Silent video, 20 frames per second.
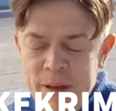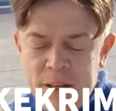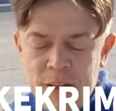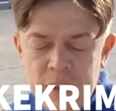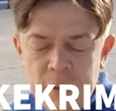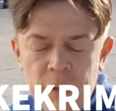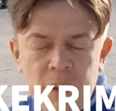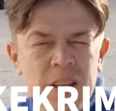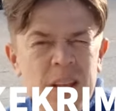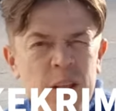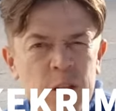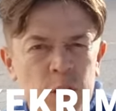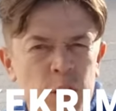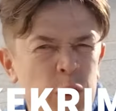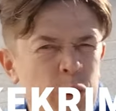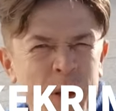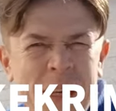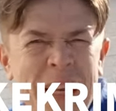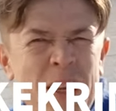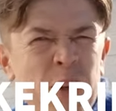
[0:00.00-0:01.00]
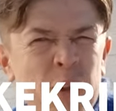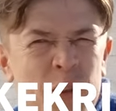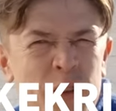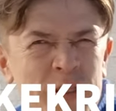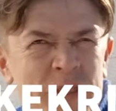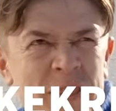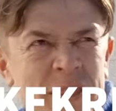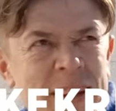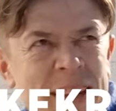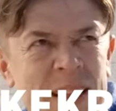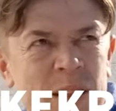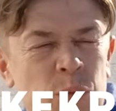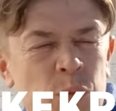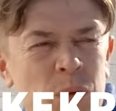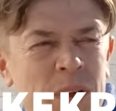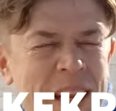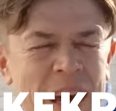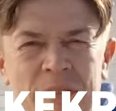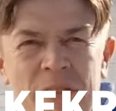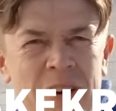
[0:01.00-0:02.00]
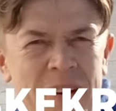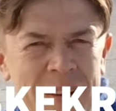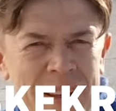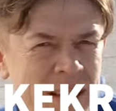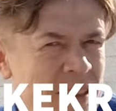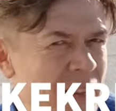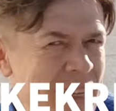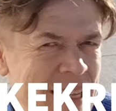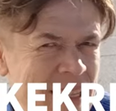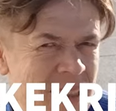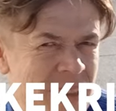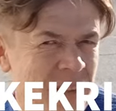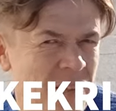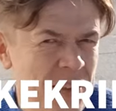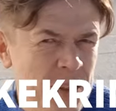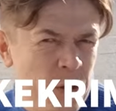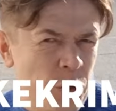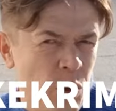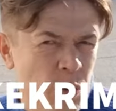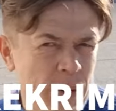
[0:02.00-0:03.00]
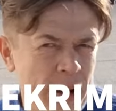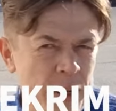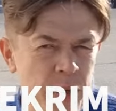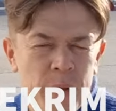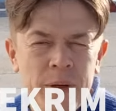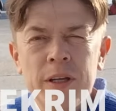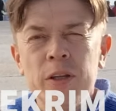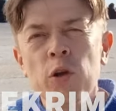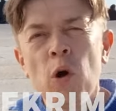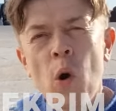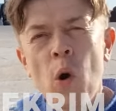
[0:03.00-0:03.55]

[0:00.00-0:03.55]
You cannot read whatever in Easter in Norway. You can